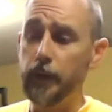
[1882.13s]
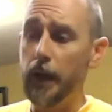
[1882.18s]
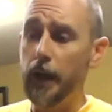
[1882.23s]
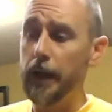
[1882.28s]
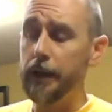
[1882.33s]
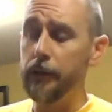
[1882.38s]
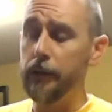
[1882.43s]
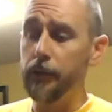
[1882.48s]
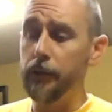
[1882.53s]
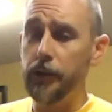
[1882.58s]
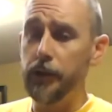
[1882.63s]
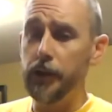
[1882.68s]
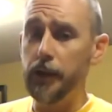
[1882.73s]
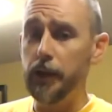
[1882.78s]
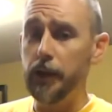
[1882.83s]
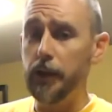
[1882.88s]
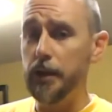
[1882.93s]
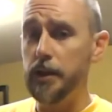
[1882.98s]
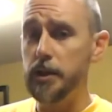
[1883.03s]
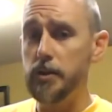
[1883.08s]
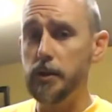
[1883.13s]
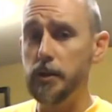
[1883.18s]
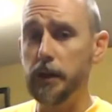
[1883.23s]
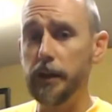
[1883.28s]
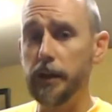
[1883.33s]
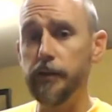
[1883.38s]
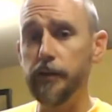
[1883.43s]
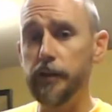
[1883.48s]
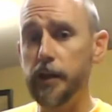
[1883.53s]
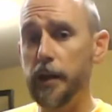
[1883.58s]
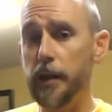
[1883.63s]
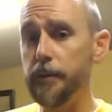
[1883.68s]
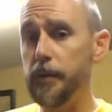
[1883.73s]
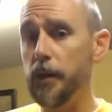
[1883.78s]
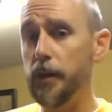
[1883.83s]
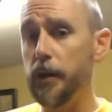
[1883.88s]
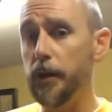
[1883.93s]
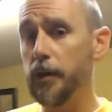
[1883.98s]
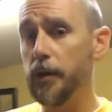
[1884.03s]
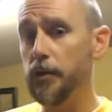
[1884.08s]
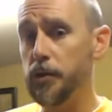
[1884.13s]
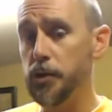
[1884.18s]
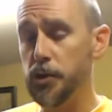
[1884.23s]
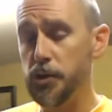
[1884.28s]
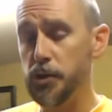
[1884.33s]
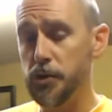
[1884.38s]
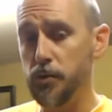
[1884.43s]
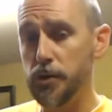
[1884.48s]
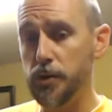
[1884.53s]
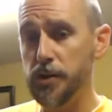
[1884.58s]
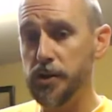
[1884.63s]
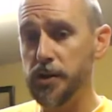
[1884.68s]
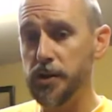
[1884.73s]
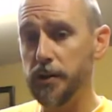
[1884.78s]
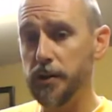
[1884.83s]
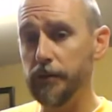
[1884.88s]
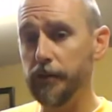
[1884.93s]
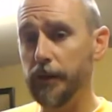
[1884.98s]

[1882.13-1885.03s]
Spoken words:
I don't think this lives up to those sorts of